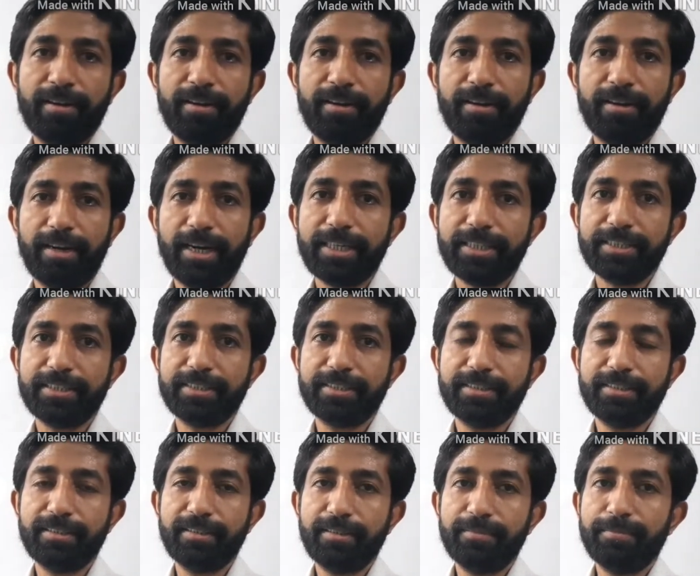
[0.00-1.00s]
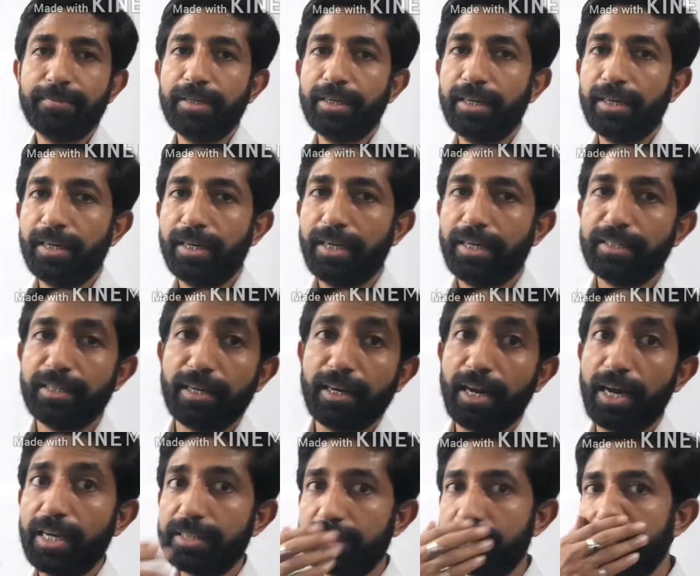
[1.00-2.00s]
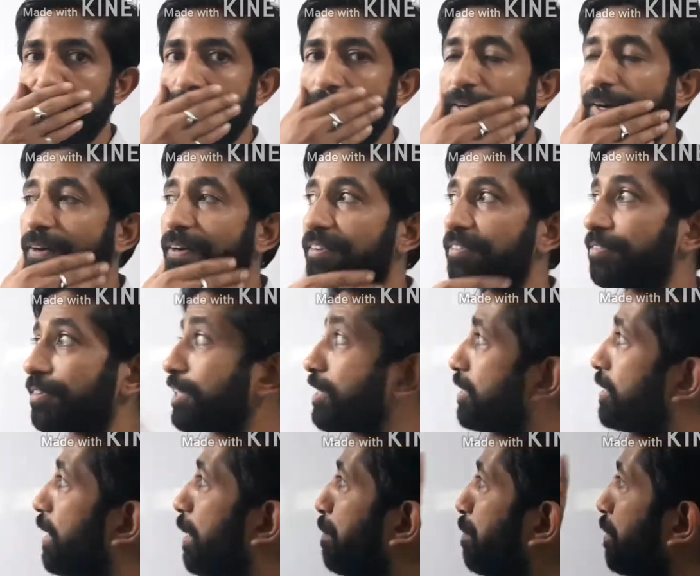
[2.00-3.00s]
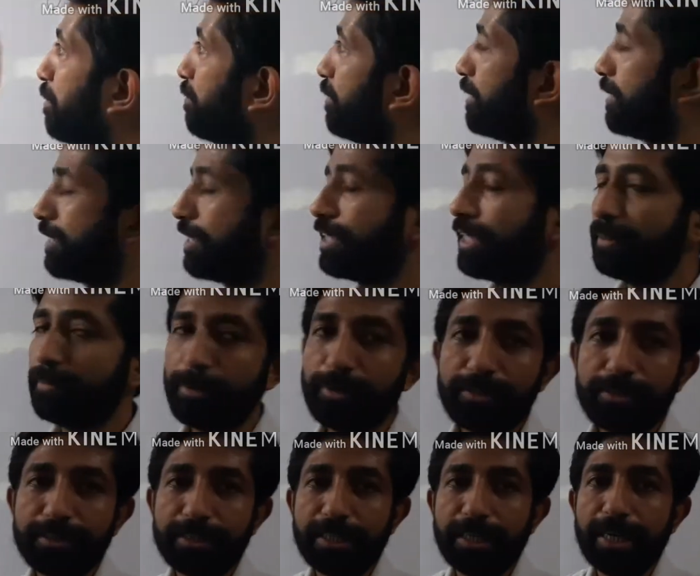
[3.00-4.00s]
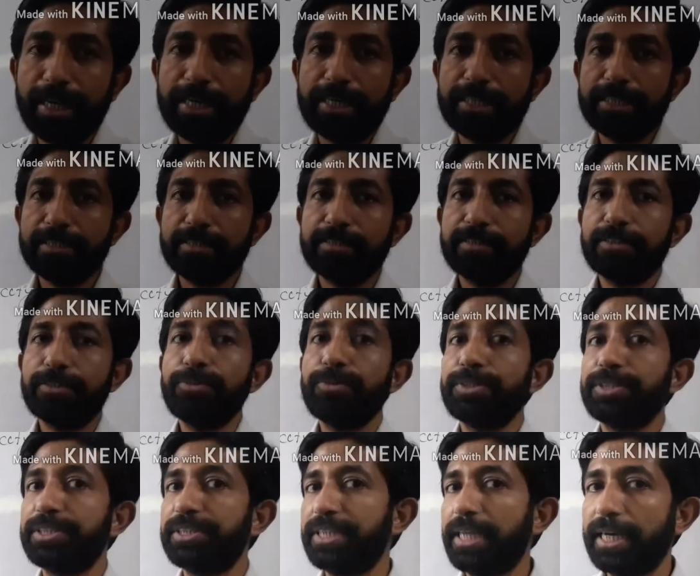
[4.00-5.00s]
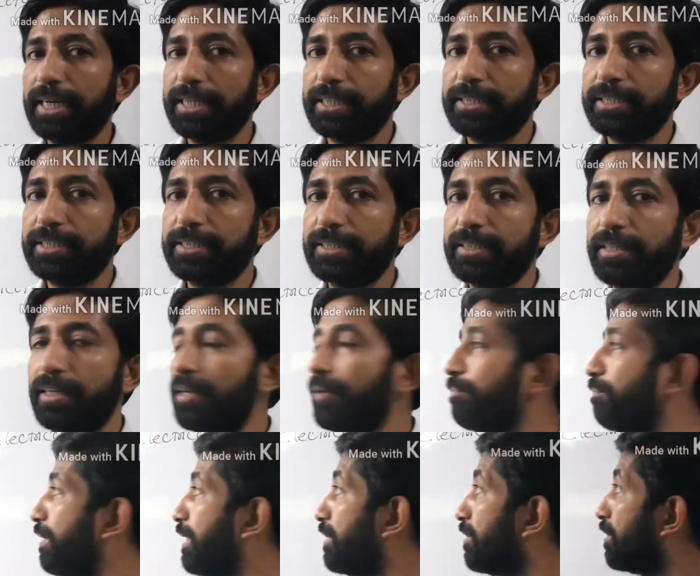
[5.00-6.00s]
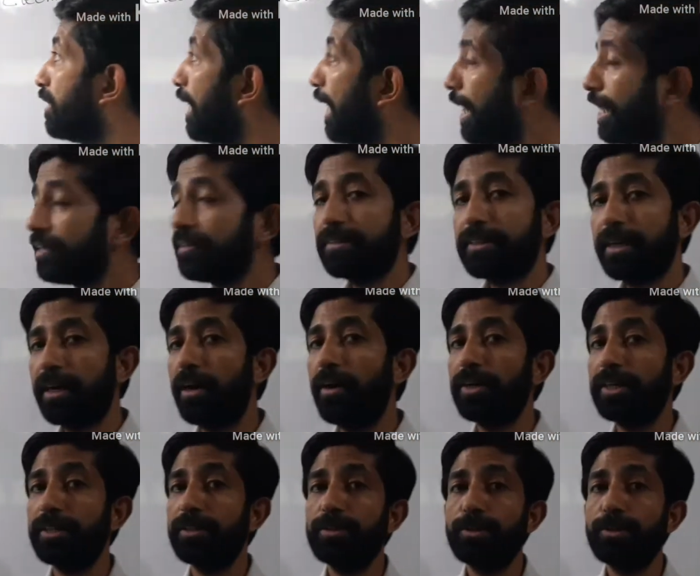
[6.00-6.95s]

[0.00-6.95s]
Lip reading: right? In the last or first chapter we studied about electrostatics. In that or in